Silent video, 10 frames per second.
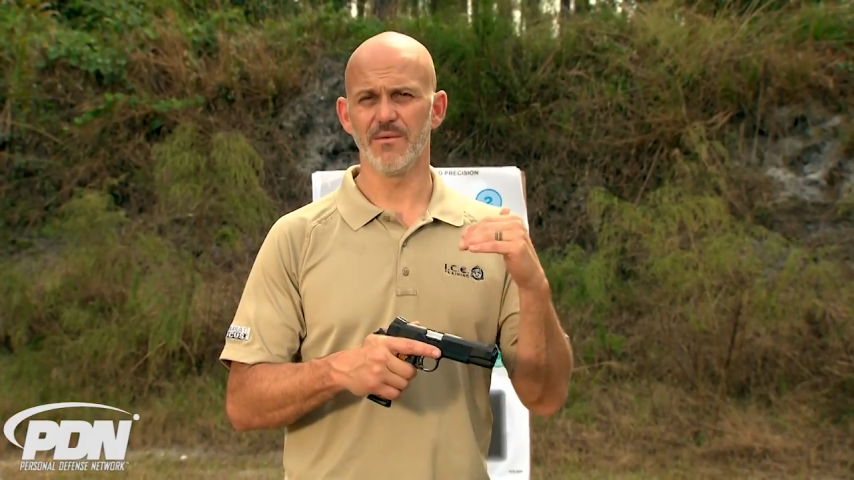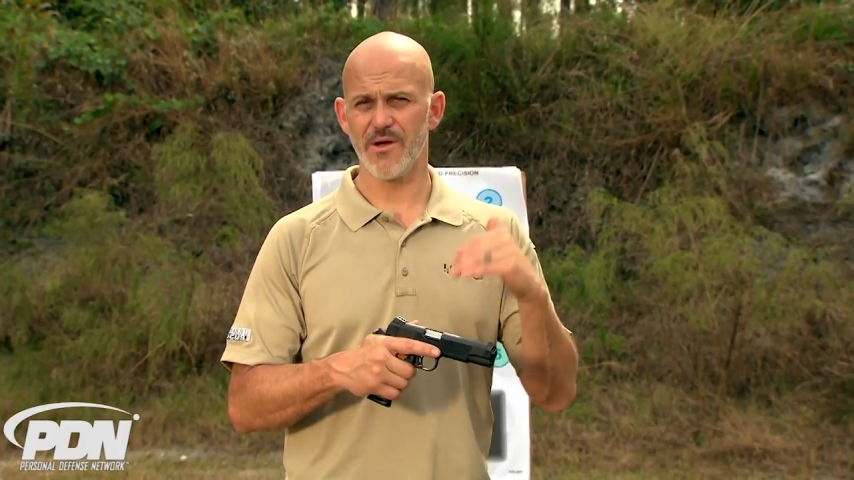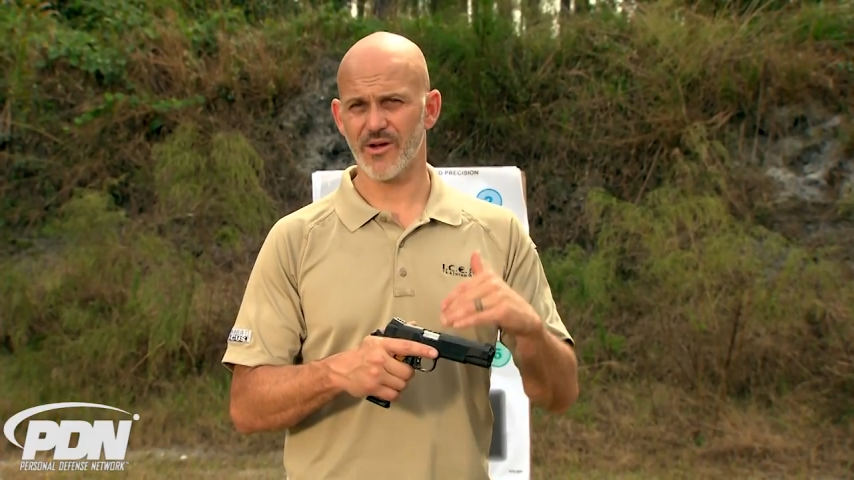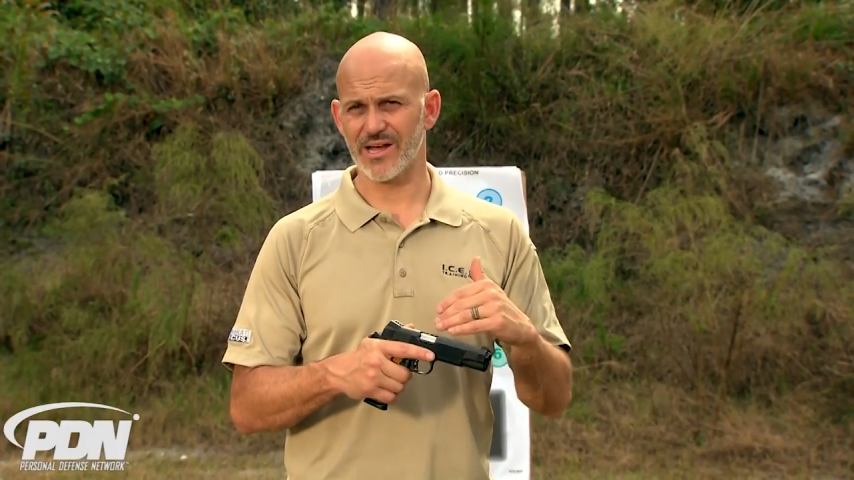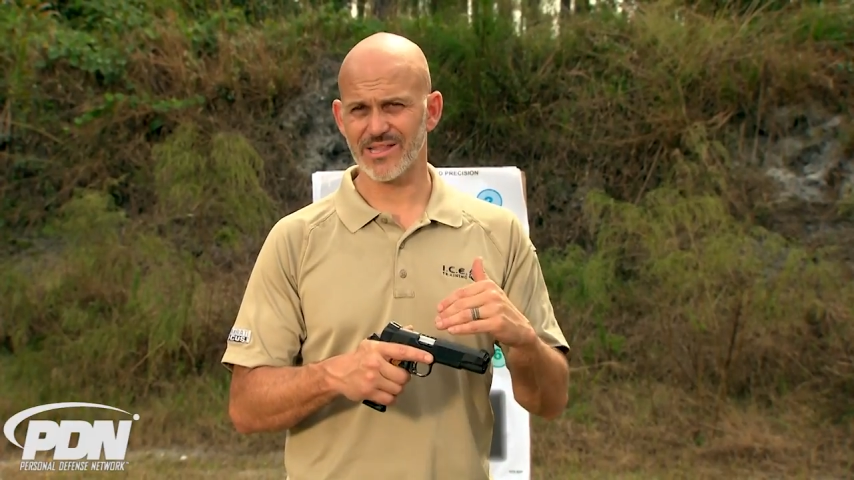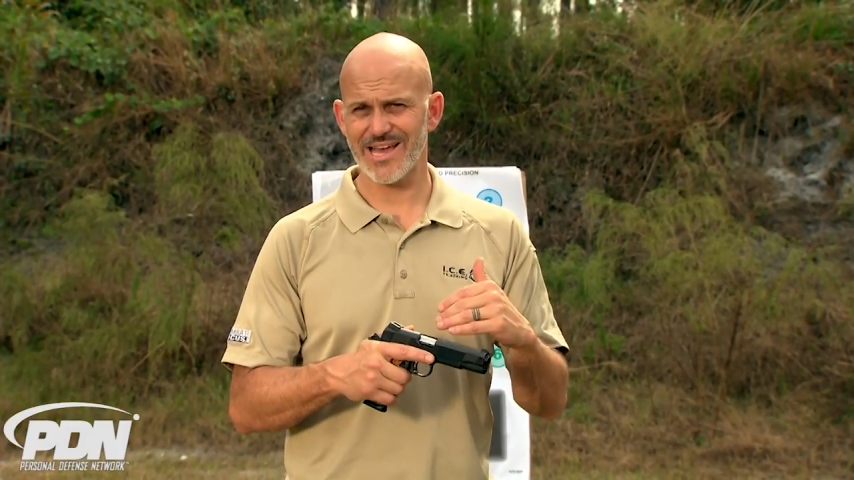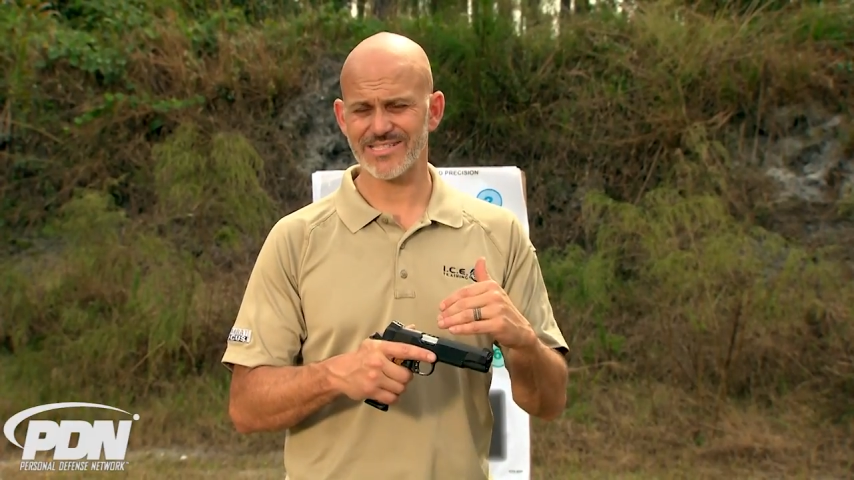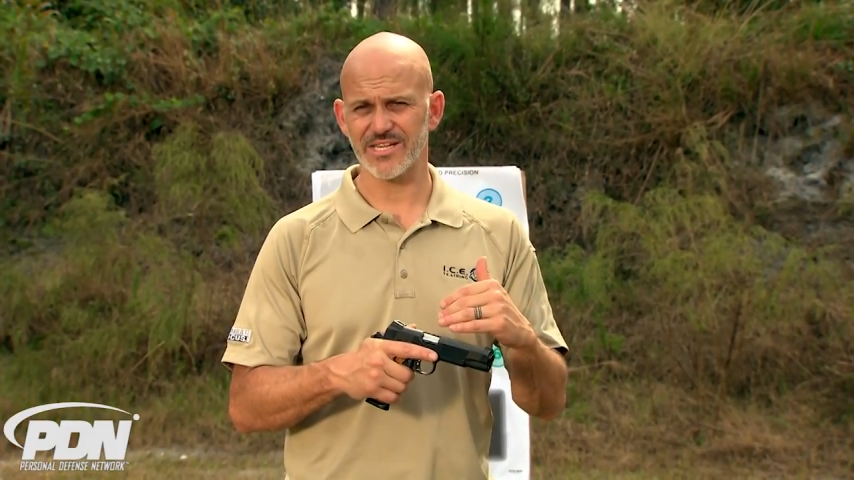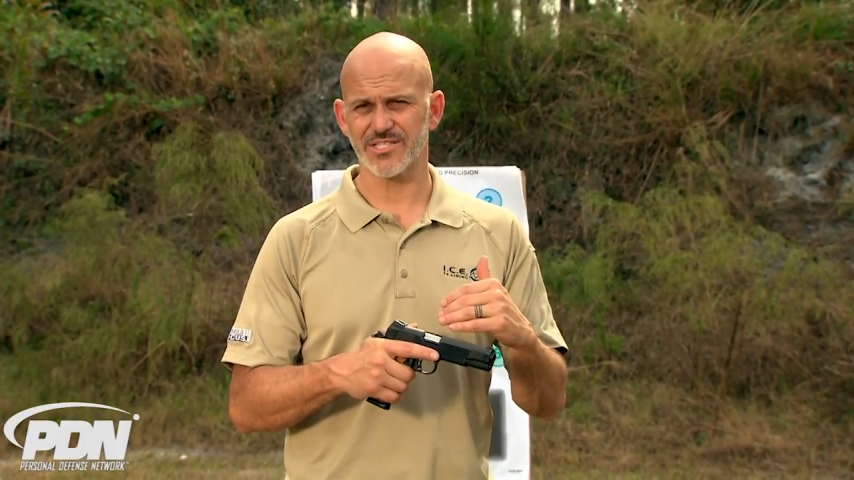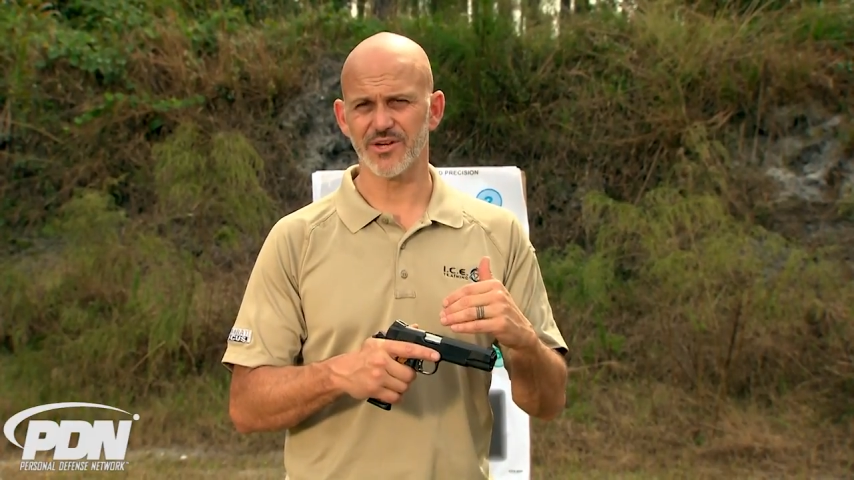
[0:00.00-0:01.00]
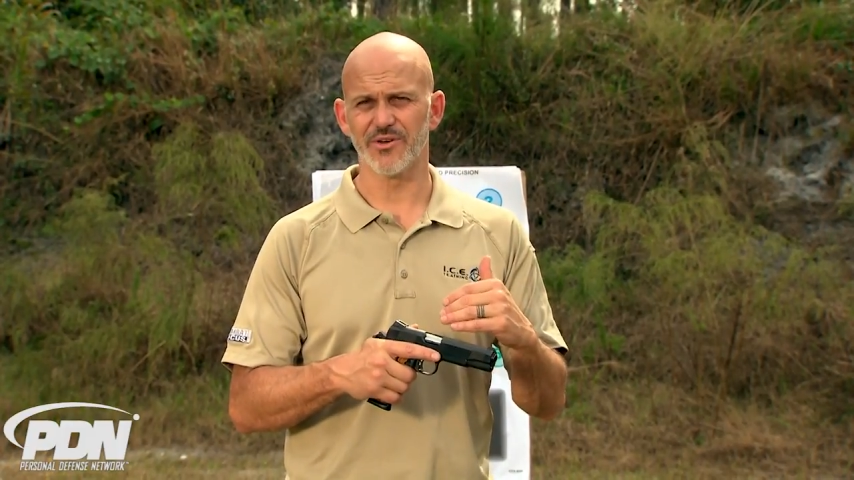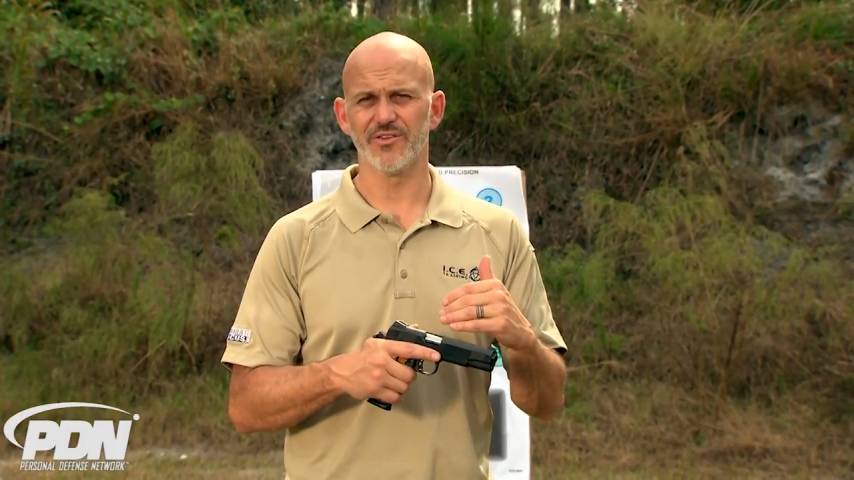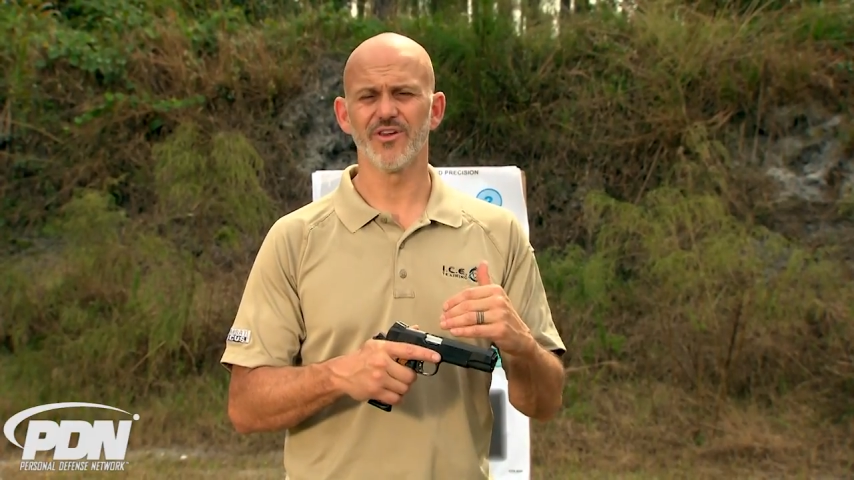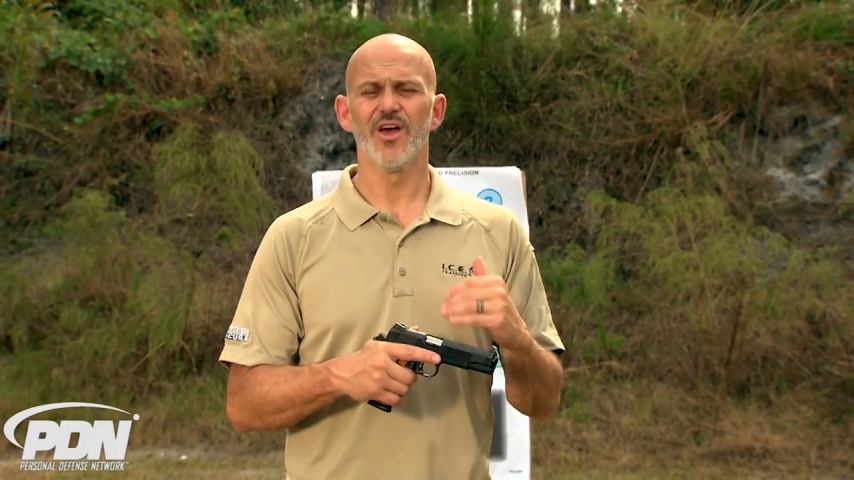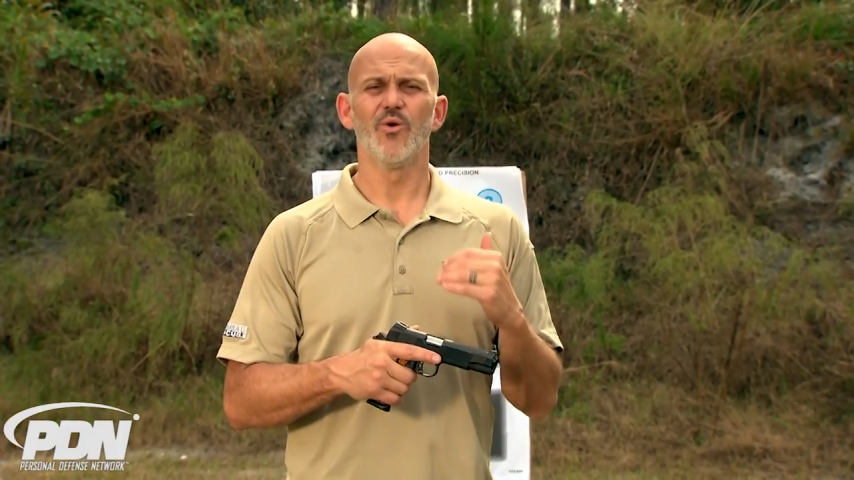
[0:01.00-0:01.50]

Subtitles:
American Classic series.